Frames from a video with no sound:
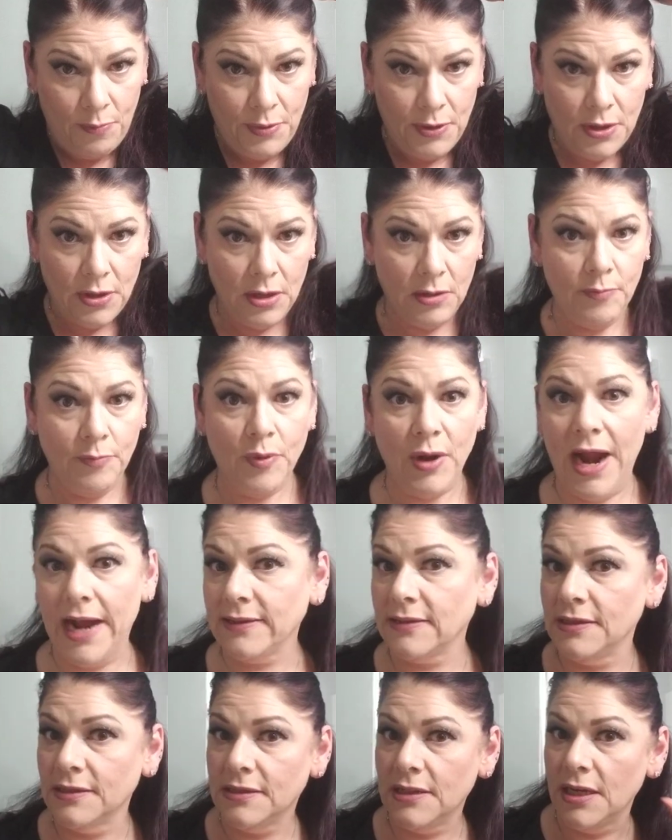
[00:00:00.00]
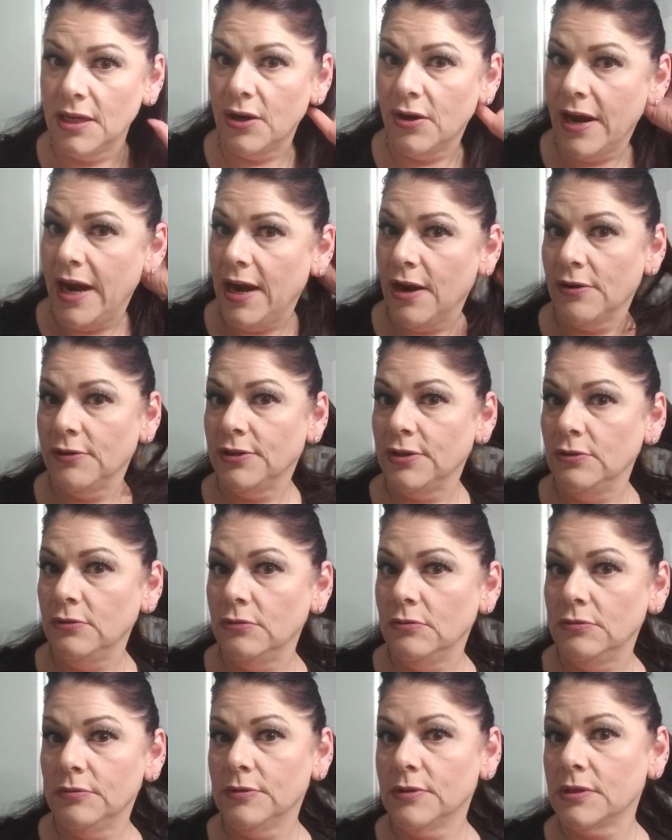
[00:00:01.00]
you're practicing your
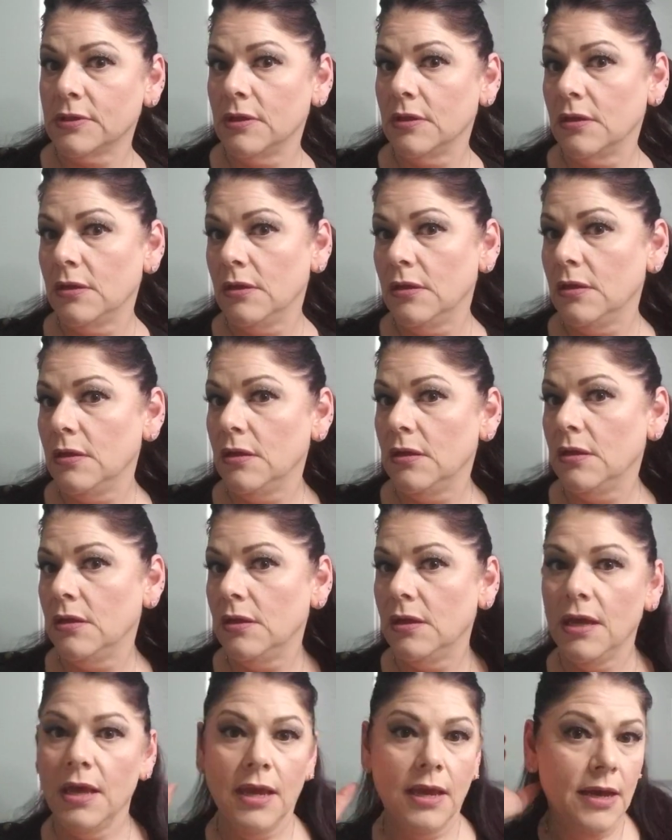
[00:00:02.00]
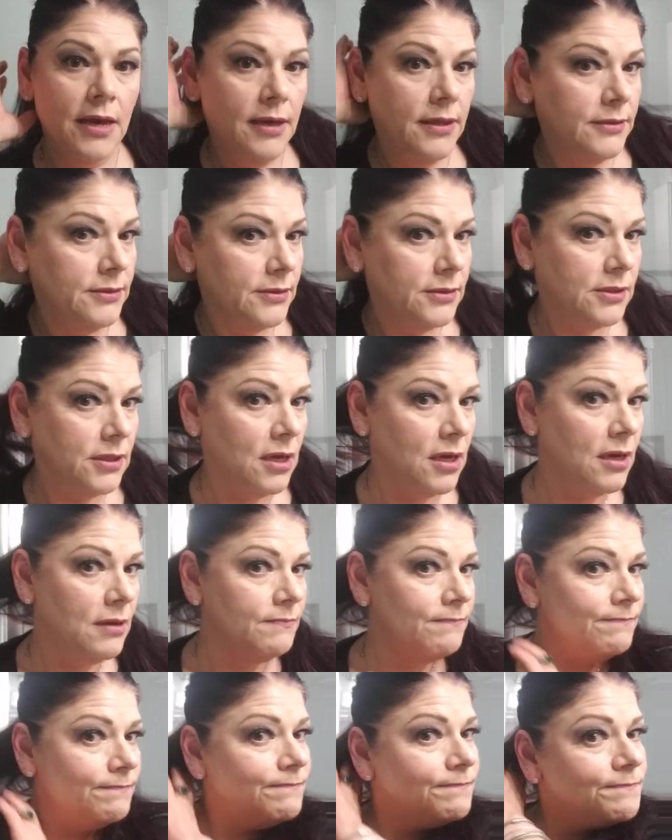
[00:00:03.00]
hairdos
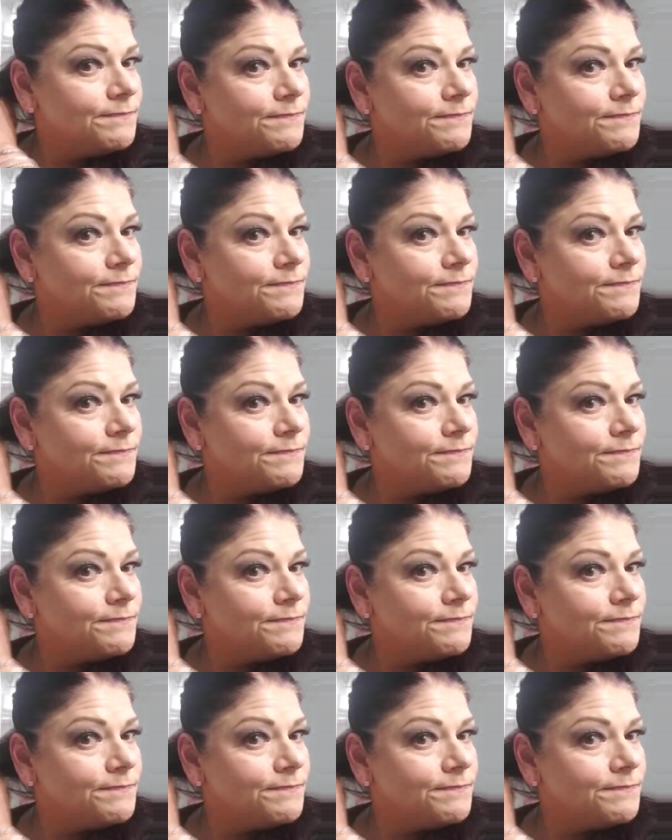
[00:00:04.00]
and